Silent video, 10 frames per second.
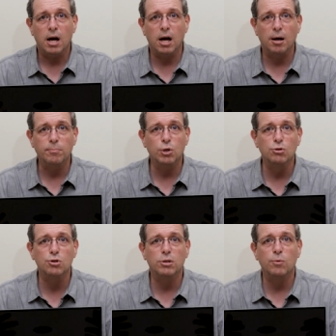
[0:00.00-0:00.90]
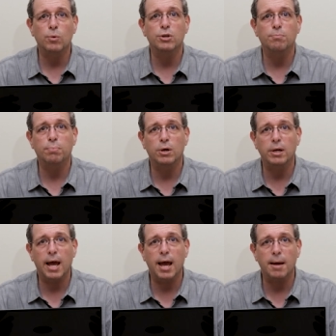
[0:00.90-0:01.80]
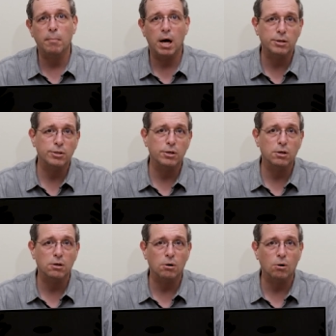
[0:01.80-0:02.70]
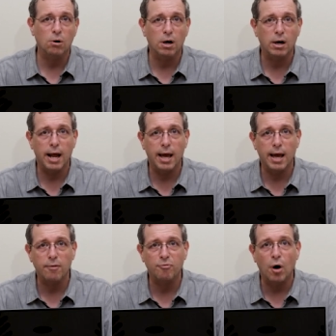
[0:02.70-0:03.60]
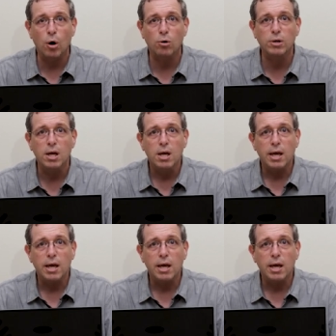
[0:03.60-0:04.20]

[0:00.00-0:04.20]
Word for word: Um, usually when you put a monitor or a phone